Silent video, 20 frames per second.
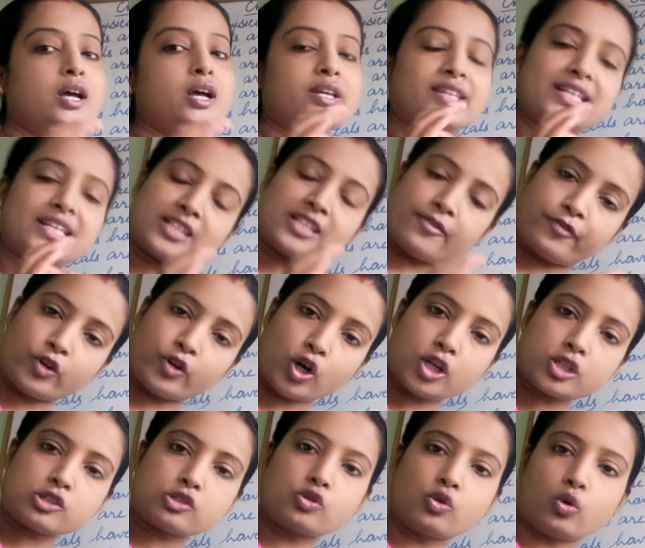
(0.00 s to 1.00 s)
yes, of
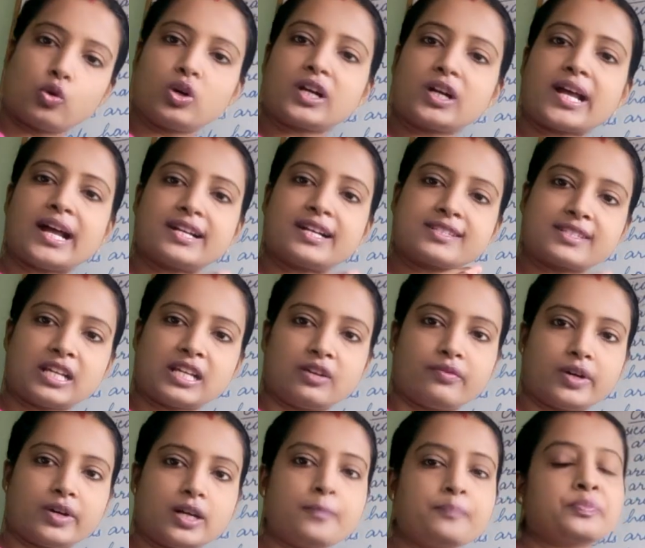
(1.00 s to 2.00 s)
course, gold and
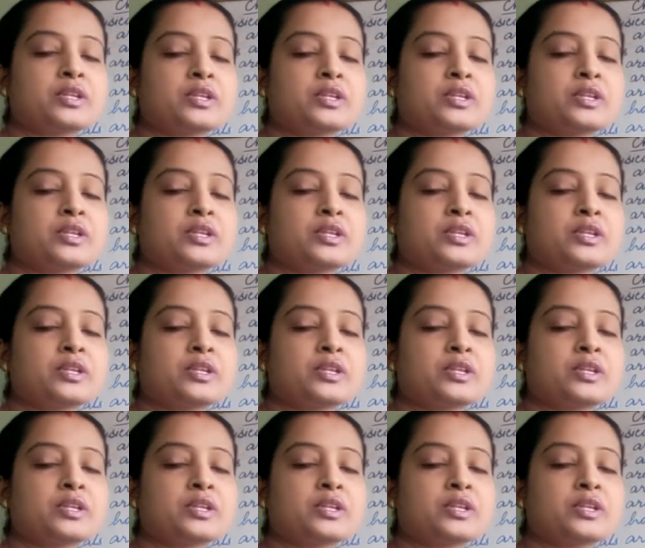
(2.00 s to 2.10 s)
silver,